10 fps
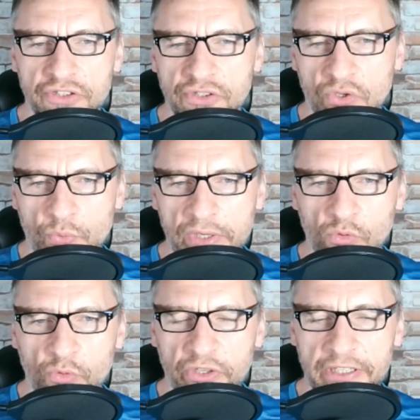So green
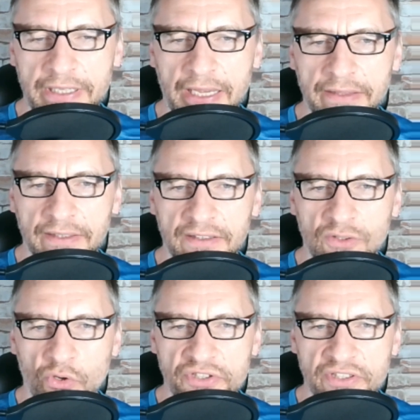would indicate that the
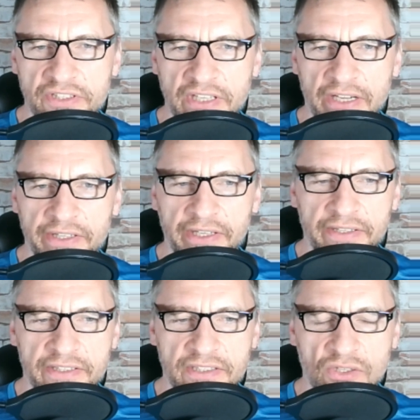noise in this area
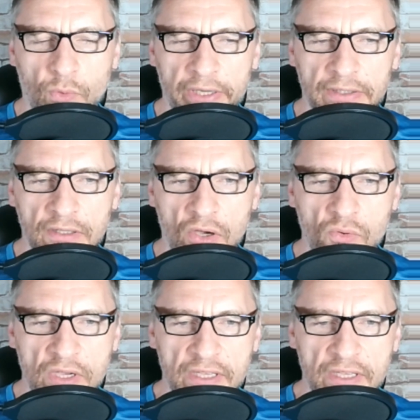is quite low.